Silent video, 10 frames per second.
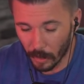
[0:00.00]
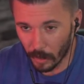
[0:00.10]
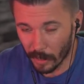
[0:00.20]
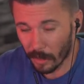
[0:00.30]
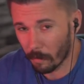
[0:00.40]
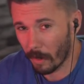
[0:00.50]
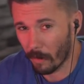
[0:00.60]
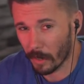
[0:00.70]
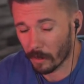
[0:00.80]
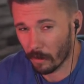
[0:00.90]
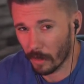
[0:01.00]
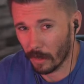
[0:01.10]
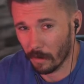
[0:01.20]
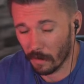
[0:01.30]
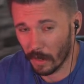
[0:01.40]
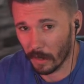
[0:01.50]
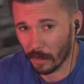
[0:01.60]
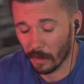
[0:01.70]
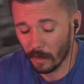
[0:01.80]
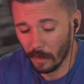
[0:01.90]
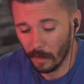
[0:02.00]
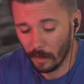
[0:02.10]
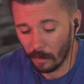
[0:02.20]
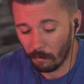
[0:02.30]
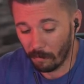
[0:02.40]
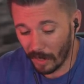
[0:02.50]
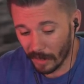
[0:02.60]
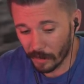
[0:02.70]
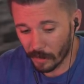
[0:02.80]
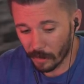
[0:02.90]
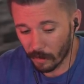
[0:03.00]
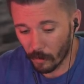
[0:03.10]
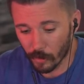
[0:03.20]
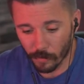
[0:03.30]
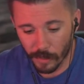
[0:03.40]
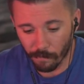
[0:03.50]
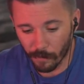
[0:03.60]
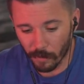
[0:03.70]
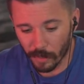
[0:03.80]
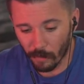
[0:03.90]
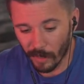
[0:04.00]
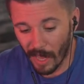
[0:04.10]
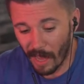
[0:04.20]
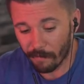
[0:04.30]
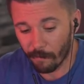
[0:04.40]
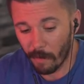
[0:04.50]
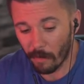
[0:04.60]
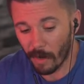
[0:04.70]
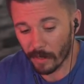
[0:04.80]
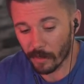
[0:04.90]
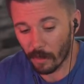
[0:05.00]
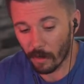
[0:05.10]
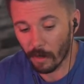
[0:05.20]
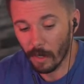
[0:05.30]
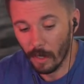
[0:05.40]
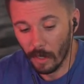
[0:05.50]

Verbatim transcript: Not the Bayraktar that you think, but the most recent footage that we have of Bayraktar